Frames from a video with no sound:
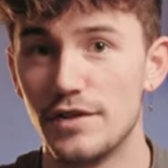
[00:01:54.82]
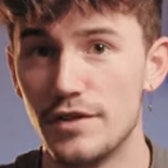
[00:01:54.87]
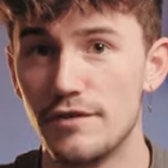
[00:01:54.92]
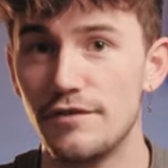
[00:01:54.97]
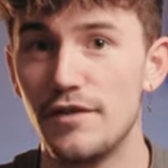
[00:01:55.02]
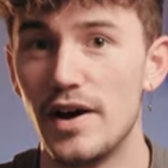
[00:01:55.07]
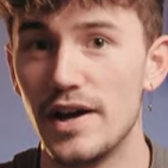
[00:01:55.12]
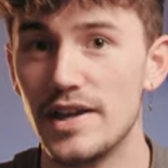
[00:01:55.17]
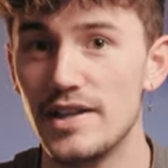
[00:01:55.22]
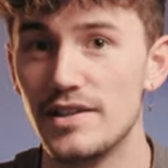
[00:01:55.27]
for the
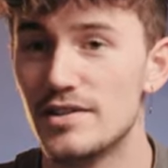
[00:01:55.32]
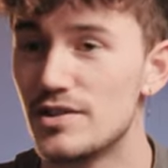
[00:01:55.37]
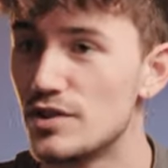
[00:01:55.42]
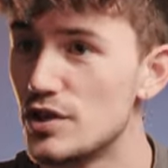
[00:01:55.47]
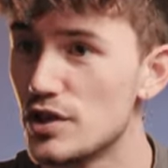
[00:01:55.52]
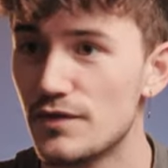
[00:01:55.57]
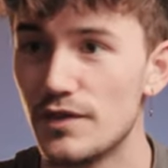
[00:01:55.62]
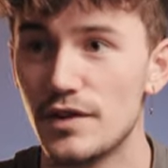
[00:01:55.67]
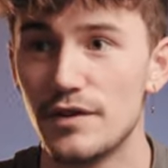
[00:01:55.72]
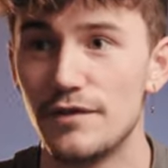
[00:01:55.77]

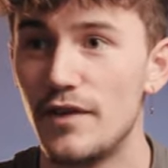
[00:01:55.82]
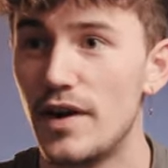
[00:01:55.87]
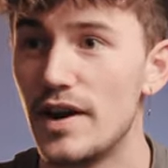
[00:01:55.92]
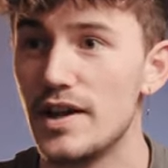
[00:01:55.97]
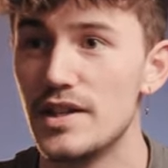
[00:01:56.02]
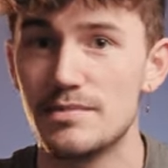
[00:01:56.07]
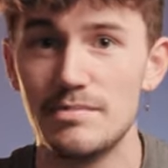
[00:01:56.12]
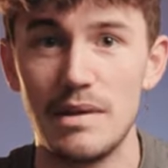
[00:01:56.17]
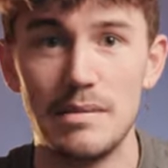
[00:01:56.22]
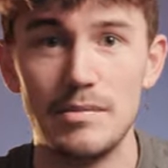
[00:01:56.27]

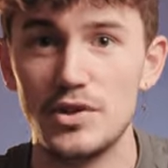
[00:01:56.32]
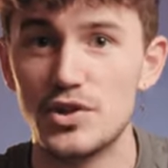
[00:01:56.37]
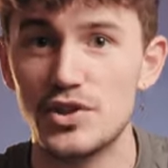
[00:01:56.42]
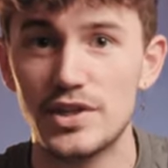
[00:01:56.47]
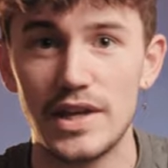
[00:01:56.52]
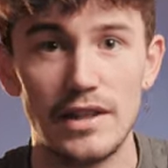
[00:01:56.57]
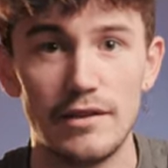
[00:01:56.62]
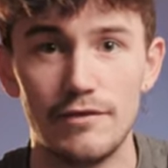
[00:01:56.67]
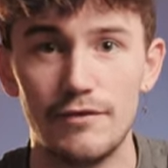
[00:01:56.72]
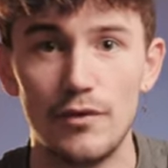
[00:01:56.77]
fights, maybe
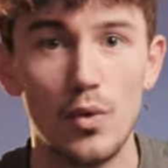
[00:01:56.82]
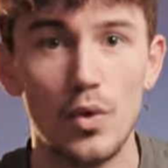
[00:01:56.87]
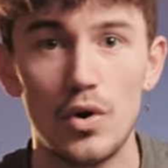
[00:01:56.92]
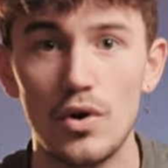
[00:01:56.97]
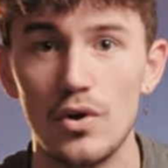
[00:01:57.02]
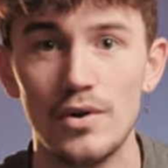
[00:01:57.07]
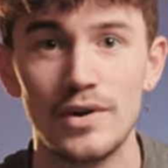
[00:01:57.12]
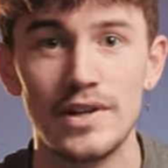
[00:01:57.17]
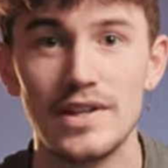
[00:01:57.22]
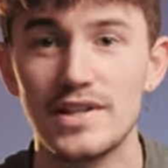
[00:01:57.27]
just get the four
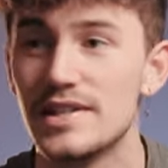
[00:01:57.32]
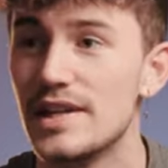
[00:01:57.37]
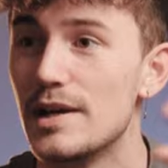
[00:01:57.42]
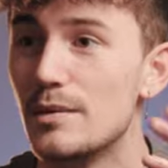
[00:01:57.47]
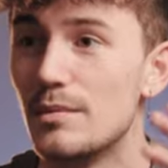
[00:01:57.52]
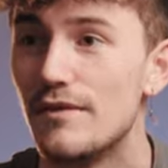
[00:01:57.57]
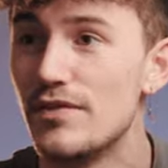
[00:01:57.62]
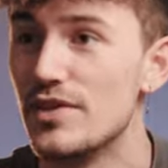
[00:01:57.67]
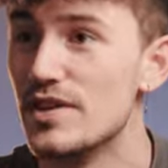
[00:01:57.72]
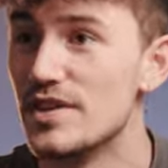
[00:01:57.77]
corners
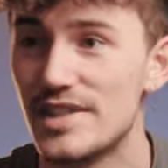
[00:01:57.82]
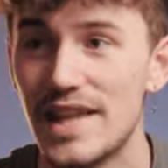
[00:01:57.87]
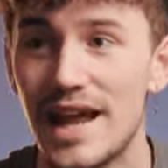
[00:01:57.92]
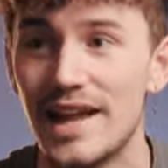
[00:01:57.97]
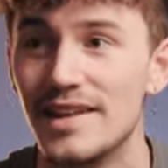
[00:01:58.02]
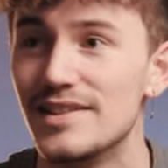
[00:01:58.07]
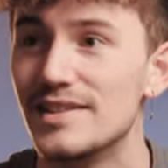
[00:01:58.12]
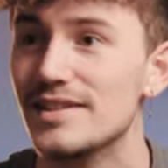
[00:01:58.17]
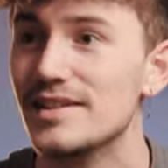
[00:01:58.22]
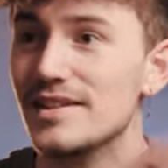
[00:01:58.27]
lit with the
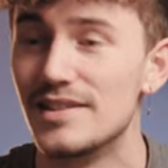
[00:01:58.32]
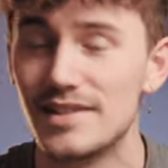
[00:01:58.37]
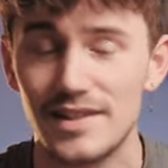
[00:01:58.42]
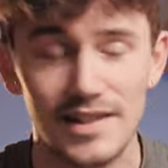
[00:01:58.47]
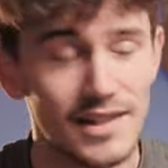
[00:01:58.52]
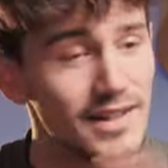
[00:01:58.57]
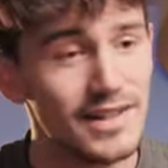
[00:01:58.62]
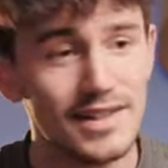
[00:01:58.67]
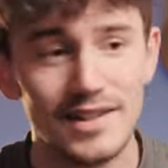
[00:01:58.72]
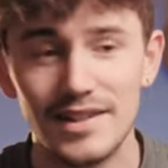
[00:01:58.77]
standard.
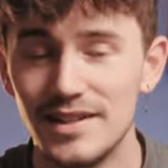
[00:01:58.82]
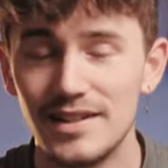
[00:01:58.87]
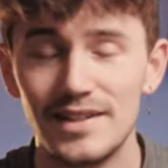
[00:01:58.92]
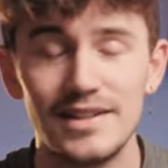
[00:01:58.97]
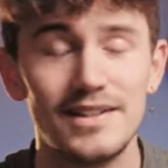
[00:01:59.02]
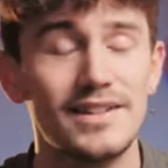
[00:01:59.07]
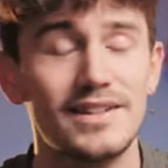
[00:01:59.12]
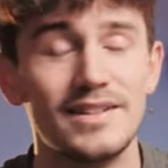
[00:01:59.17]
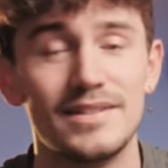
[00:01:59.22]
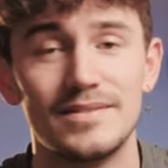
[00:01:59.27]

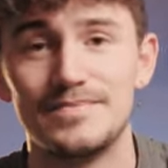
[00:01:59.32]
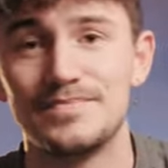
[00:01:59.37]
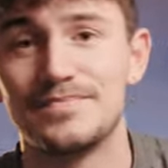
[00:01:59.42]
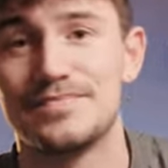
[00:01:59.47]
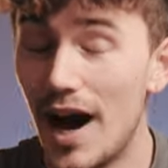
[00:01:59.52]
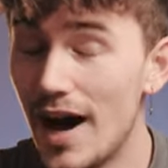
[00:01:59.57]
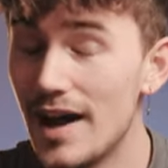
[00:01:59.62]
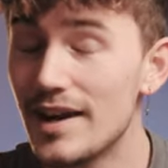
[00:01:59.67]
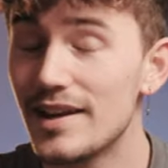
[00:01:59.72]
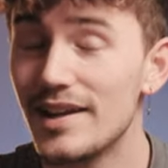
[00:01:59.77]

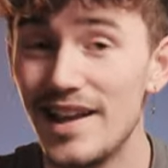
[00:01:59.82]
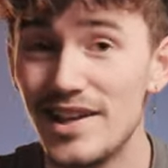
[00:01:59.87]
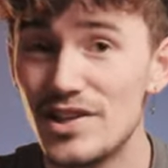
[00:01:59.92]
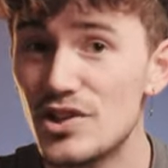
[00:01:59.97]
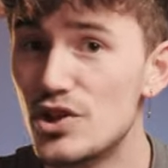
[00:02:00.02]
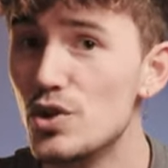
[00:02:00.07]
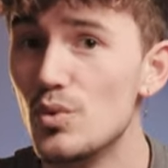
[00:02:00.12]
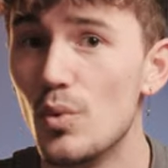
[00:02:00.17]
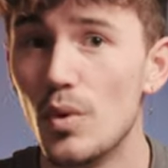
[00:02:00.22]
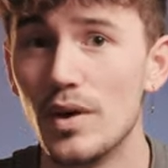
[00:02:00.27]

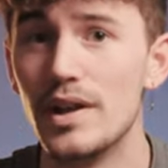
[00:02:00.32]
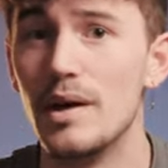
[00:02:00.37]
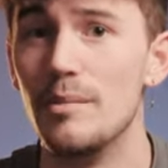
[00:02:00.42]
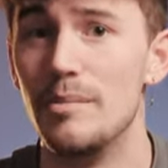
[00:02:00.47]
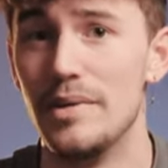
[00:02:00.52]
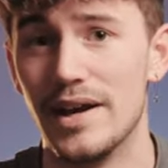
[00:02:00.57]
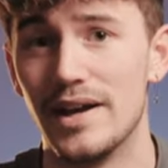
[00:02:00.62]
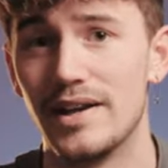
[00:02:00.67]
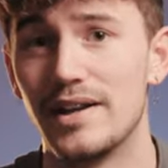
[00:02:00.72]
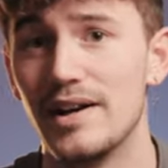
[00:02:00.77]
Unless you want a
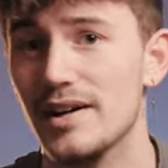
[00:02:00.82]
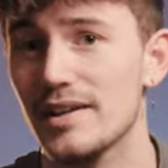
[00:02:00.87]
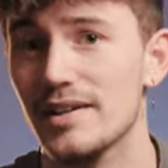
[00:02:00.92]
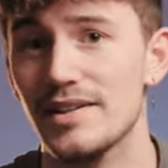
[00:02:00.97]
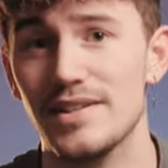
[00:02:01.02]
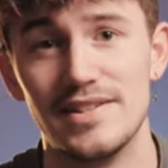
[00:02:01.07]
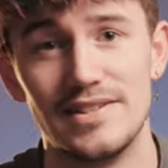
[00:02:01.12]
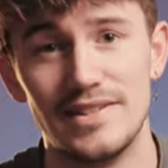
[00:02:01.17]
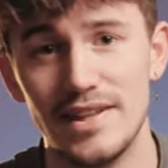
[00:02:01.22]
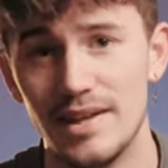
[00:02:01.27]
bit of
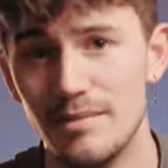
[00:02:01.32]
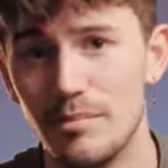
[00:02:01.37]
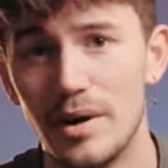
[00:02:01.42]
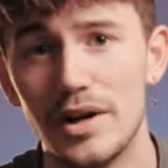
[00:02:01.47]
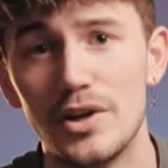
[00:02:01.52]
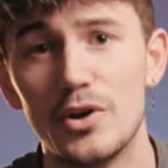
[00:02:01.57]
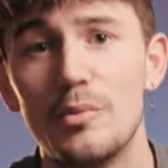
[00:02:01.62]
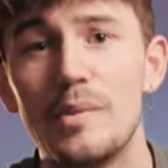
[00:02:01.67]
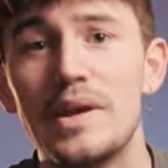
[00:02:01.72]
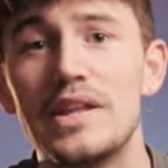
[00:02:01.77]
colours, then
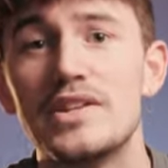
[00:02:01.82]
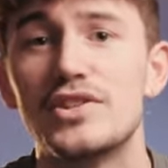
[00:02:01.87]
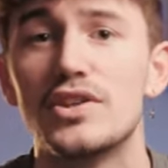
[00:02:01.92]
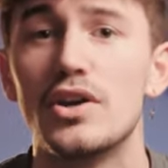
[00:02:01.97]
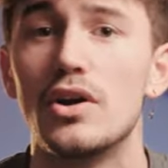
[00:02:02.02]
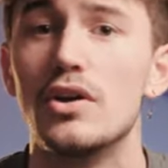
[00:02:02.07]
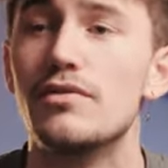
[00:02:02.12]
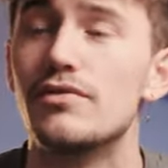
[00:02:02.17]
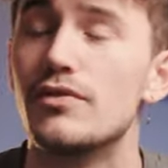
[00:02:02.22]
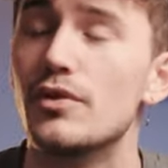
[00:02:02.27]
by all means,
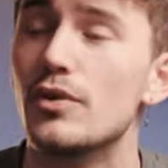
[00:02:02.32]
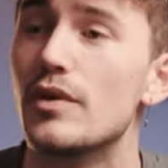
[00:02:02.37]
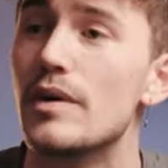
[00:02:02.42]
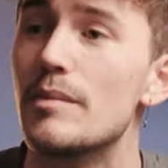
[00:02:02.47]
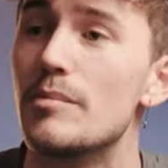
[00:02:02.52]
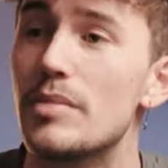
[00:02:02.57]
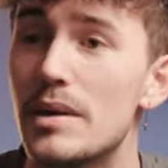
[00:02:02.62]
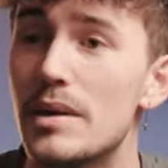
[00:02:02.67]
go for it.